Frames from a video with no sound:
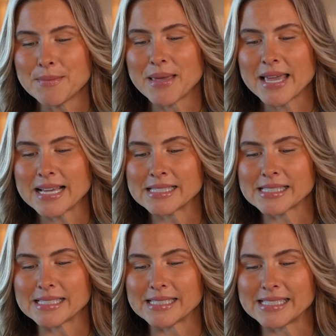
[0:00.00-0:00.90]
Because
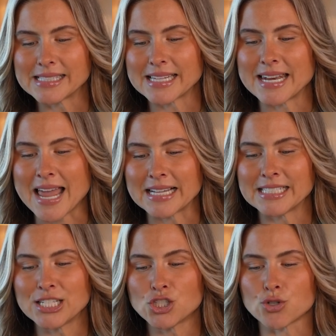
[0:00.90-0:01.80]

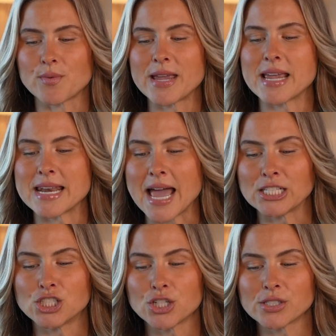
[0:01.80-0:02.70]
disconnecting to
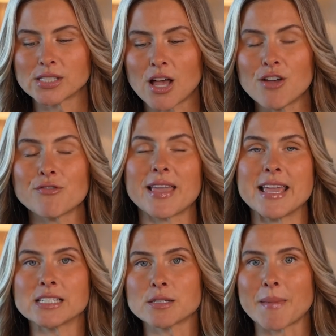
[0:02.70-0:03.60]
reconnect to yourself
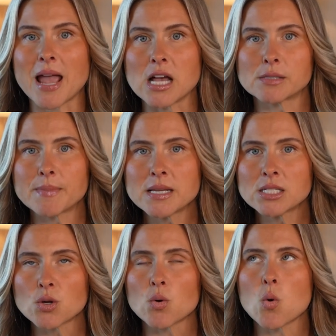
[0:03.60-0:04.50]
and to my
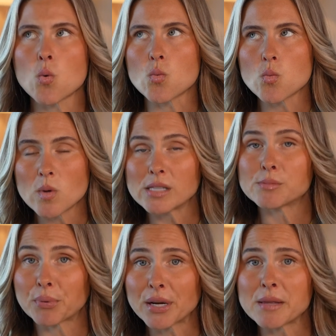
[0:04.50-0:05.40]
husband is
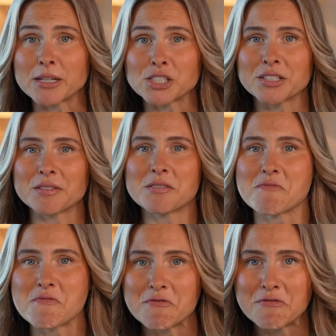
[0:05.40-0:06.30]
pretty much
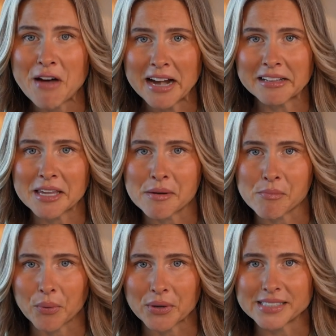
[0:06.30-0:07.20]
vitally
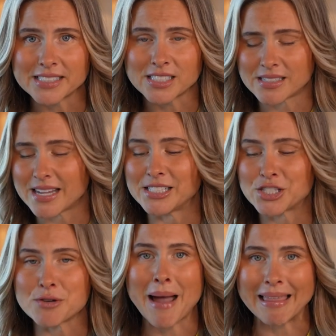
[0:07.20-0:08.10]
important
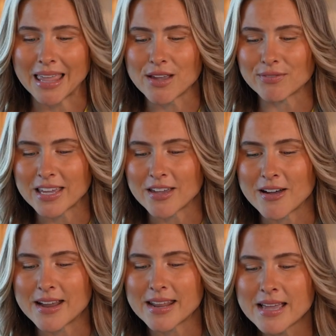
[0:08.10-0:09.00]
into my
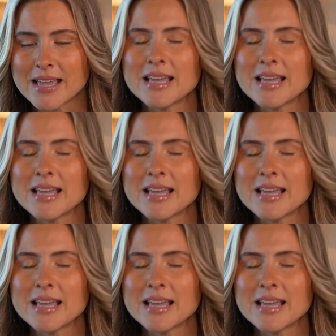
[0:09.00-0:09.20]
livelihood.